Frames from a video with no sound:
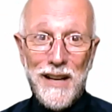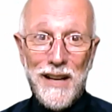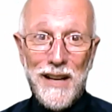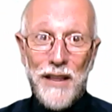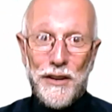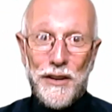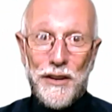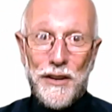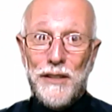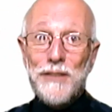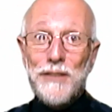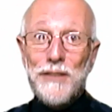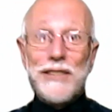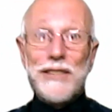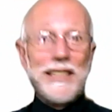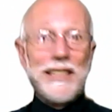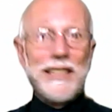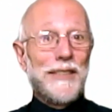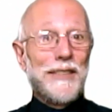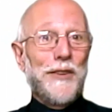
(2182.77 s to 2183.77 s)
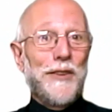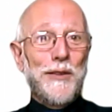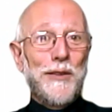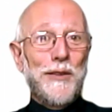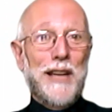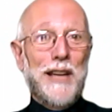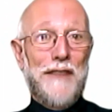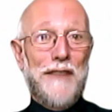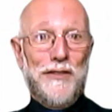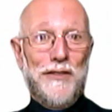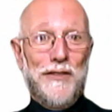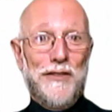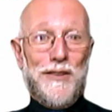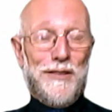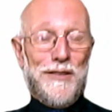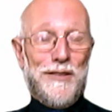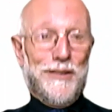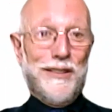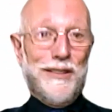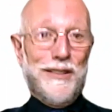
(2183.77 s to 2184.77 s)
The good news is, if you're a lifelong
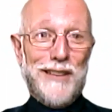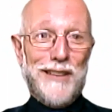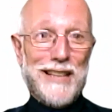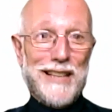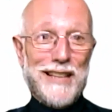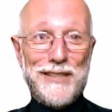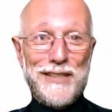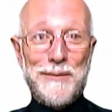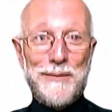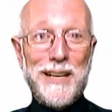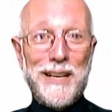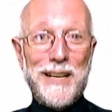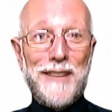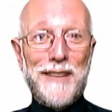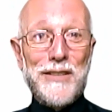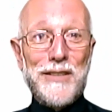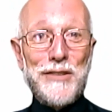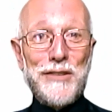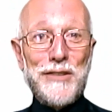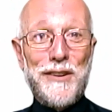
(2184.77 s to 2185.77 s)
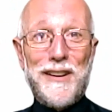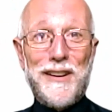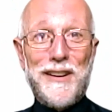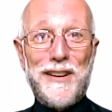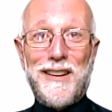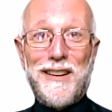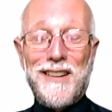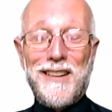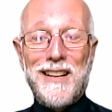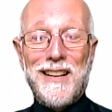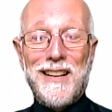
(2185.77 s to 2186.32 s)
learner, like so many of us are,